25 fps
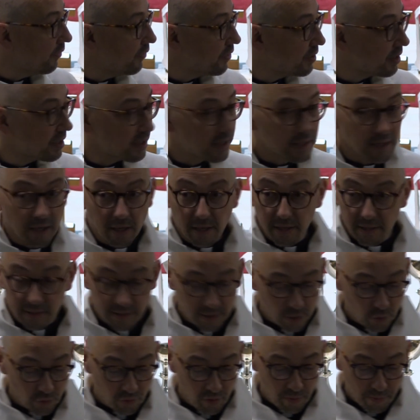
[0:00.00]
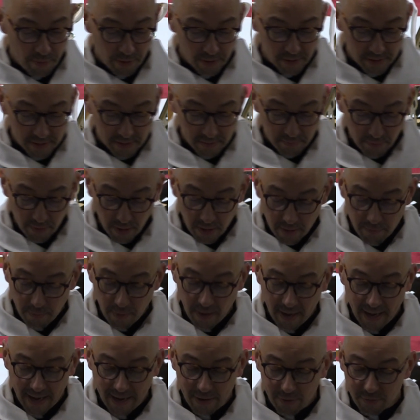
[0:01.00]
of a society or a person
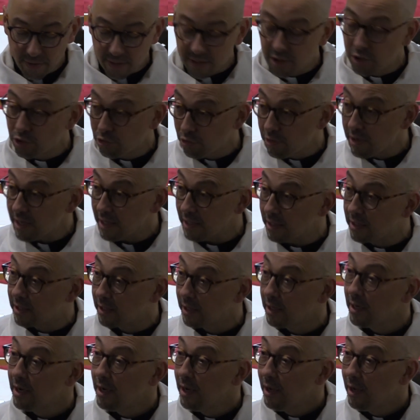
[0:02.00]
by how they treat